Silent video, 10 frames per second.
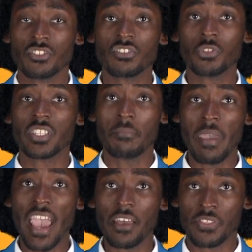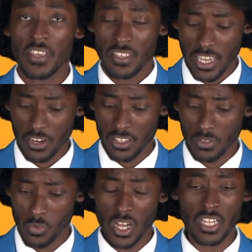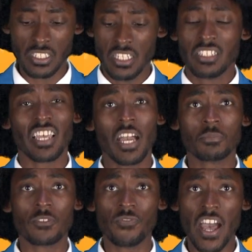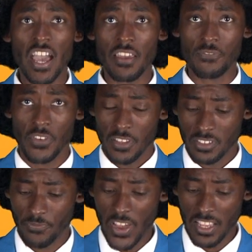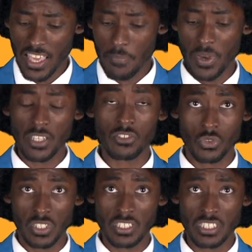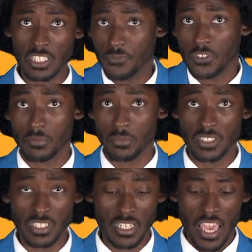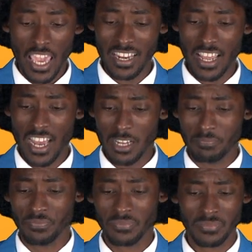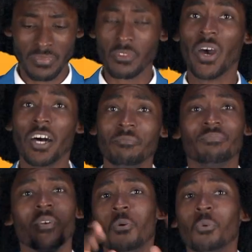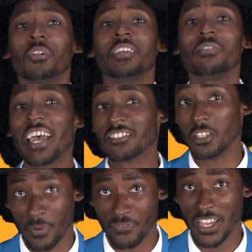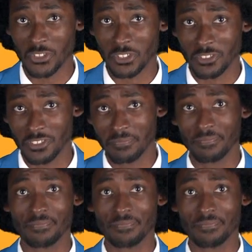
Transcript: just doing the math, carry the 1 times 5, divide that by 26 for some reason, and well, we'll leave that to the professionals.